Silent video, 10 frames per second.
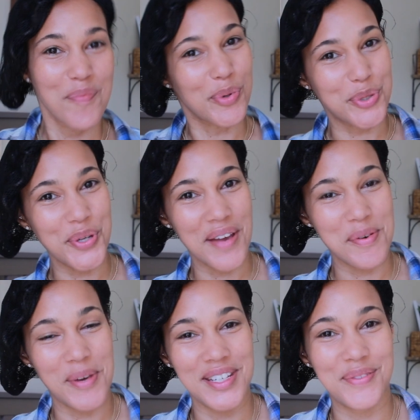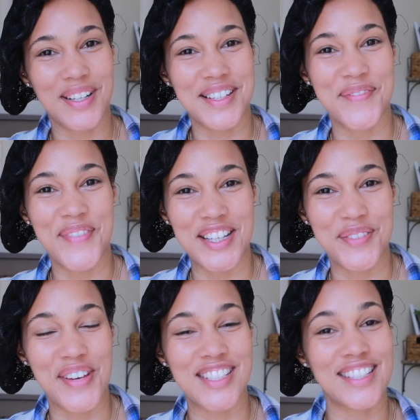Bonjour everybody, welcome back to
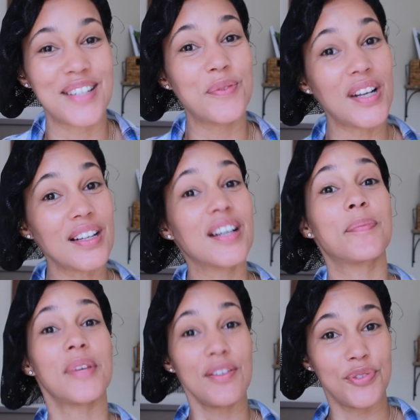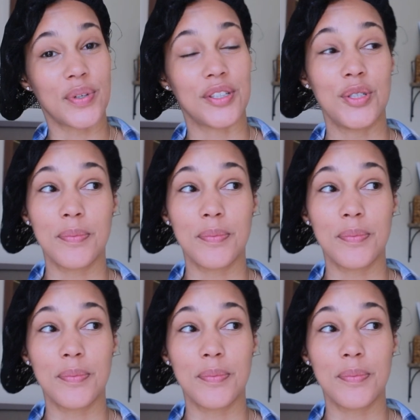my channel. Welcome if you are new.